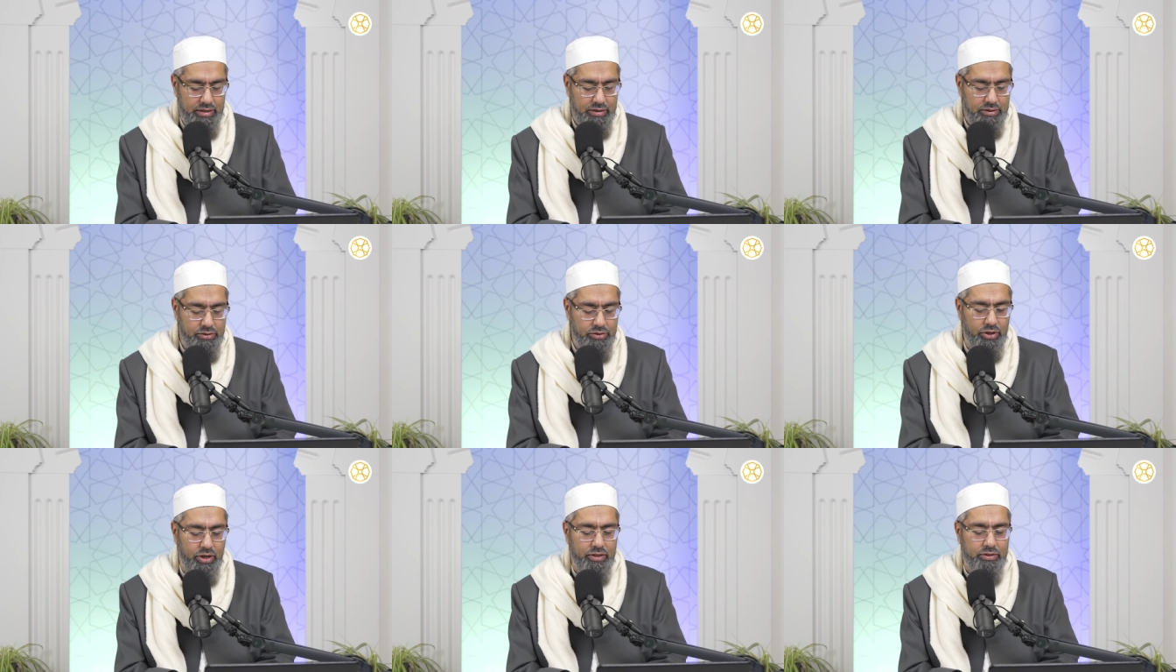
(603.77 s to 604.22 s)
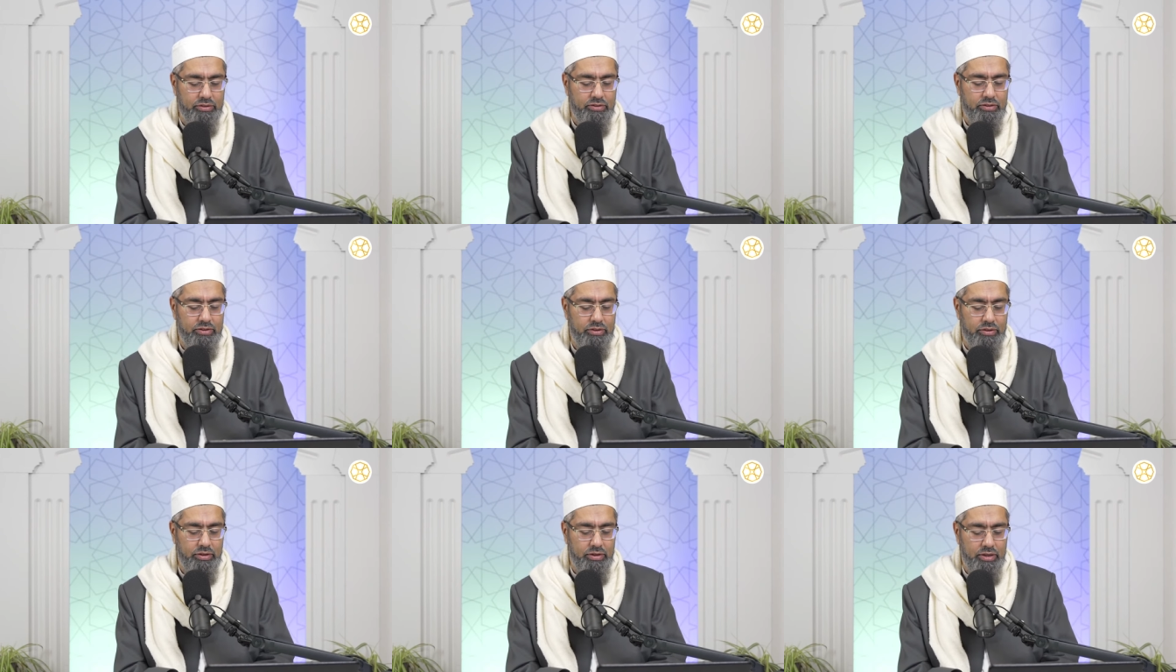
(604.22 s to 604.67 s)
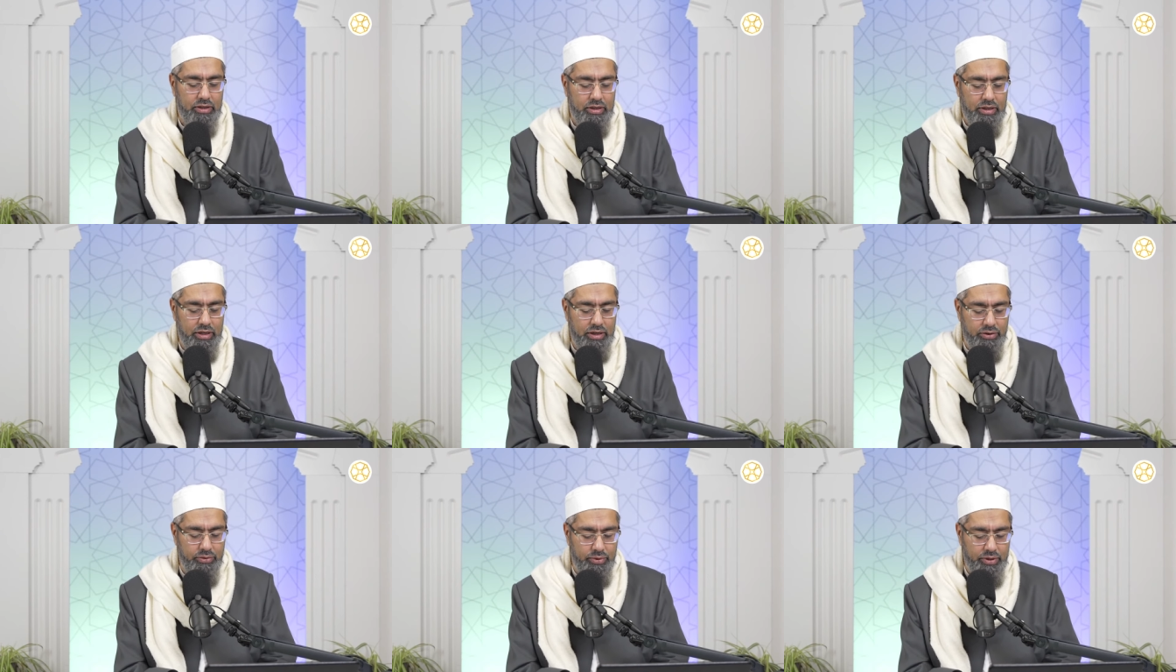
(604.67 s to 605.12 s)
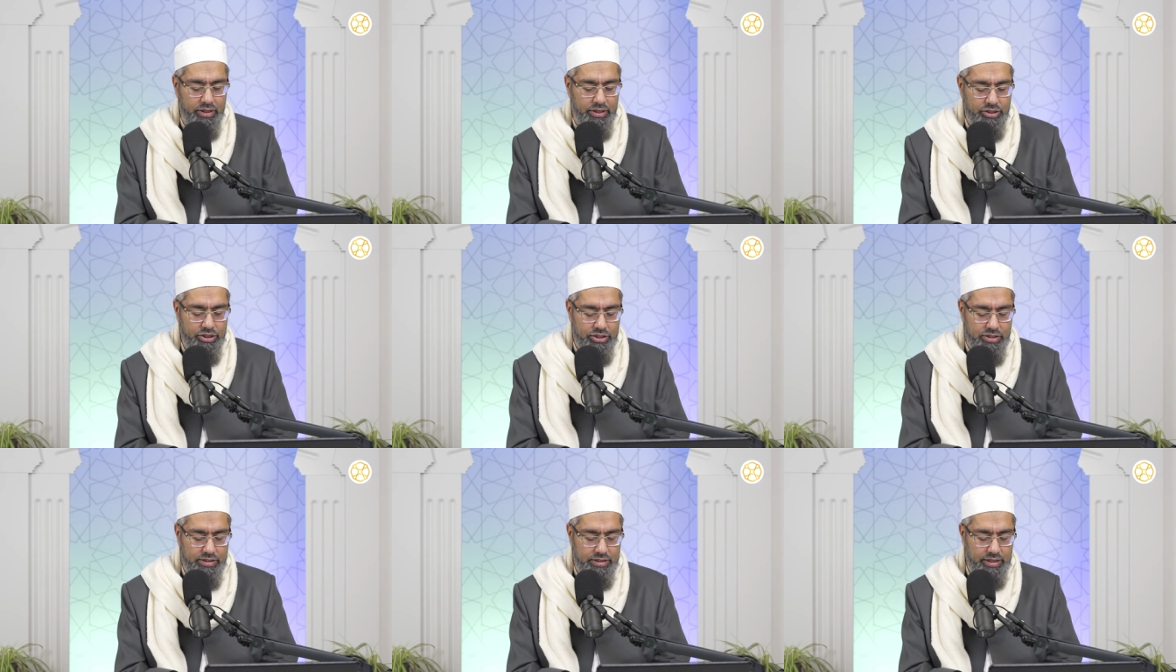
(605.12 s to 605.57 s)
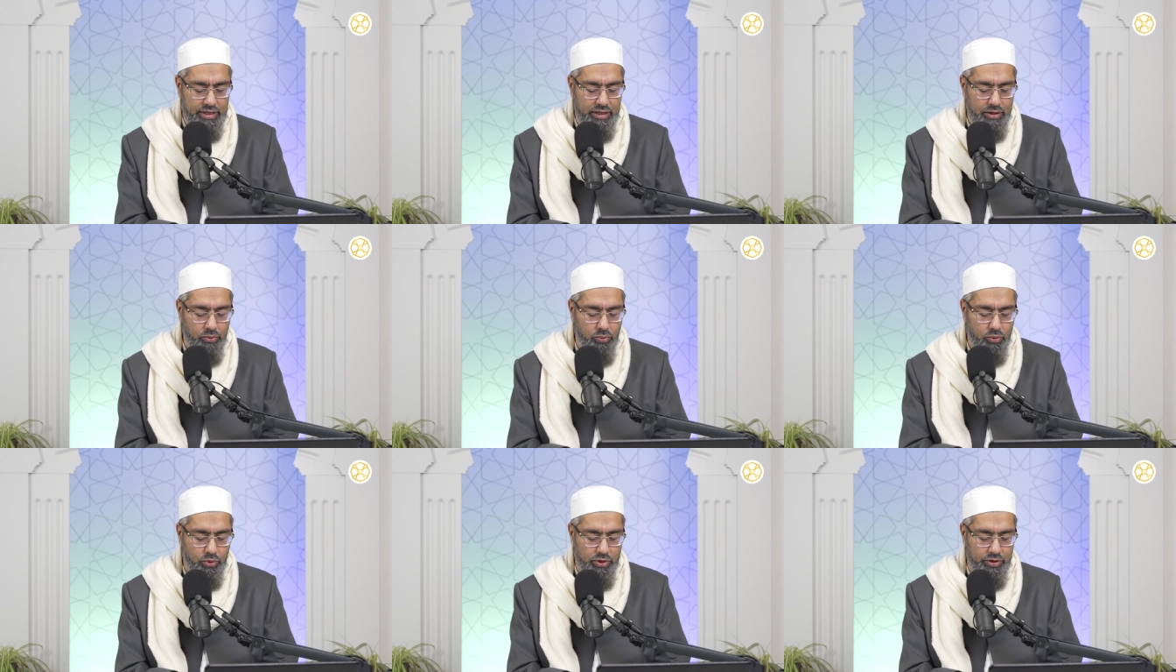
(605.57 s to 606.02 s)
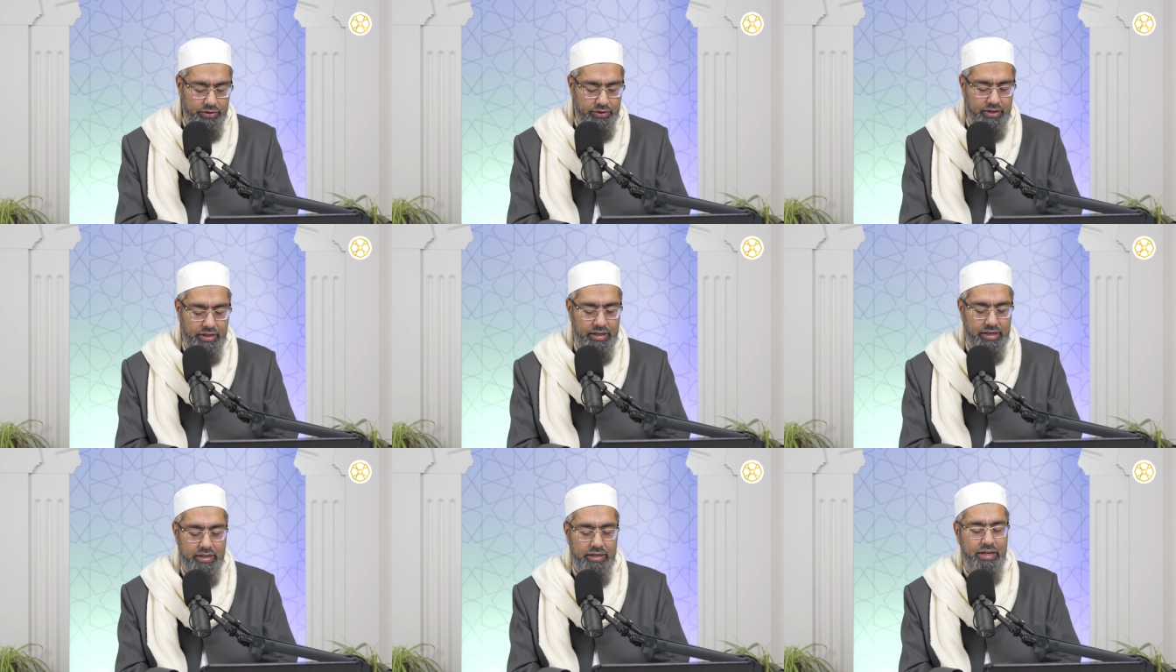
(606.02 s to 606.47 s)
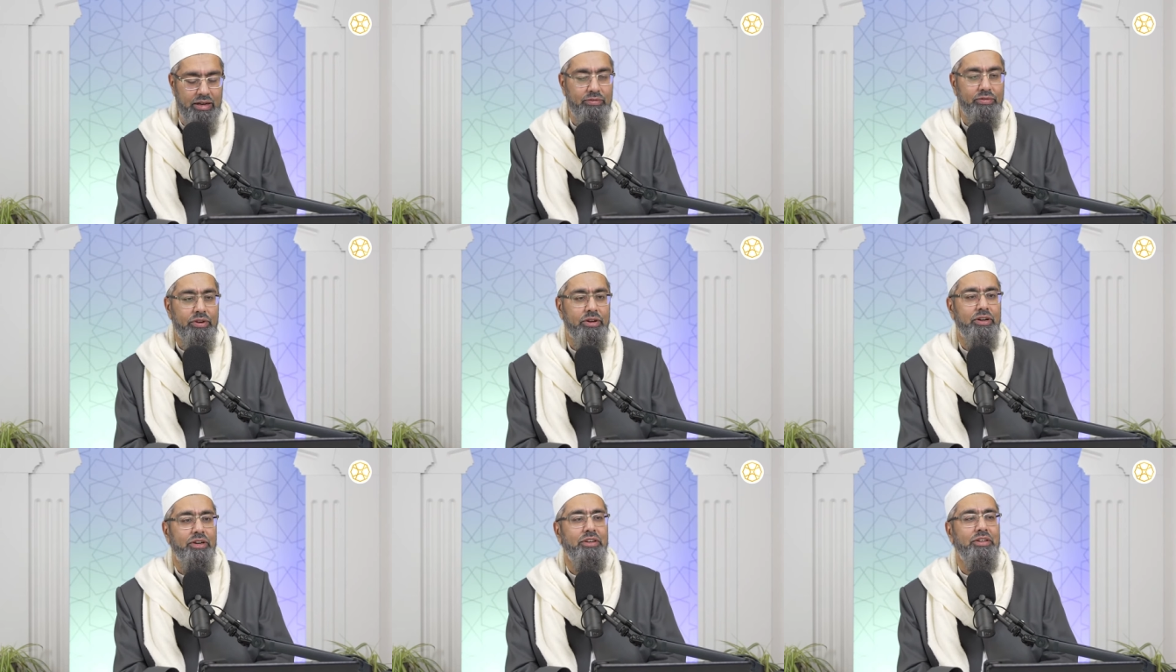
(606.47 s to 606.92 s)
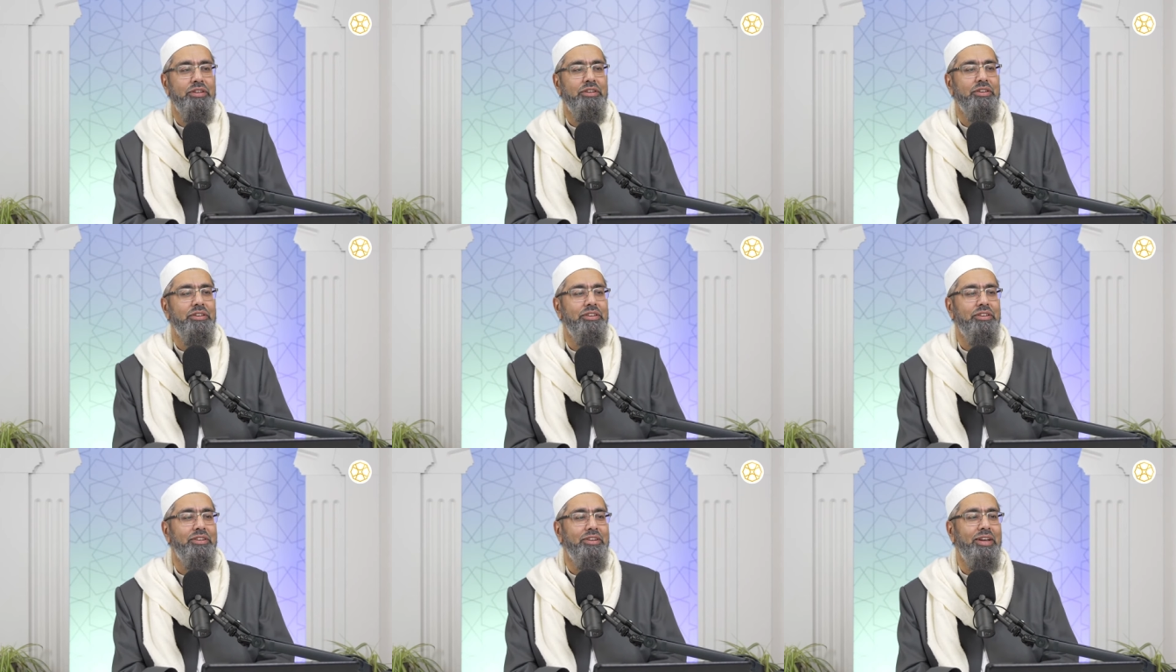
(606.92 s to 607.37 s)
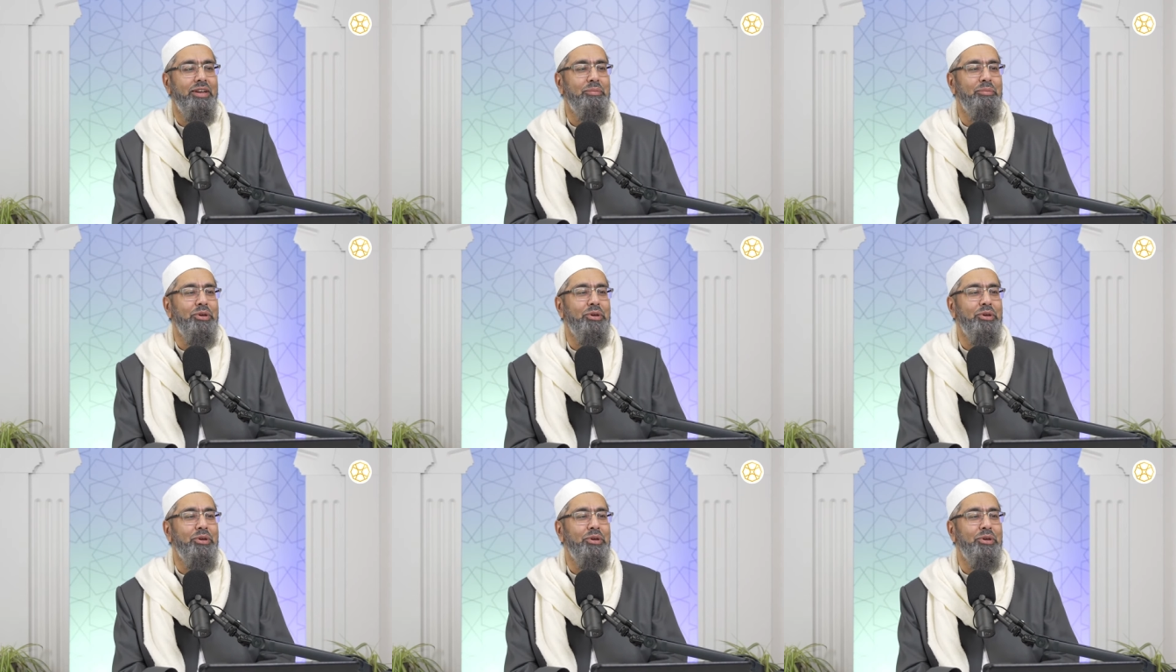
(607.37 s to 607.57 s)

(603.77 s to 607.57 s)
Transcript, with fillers: not a religiously worthy endeavor, right?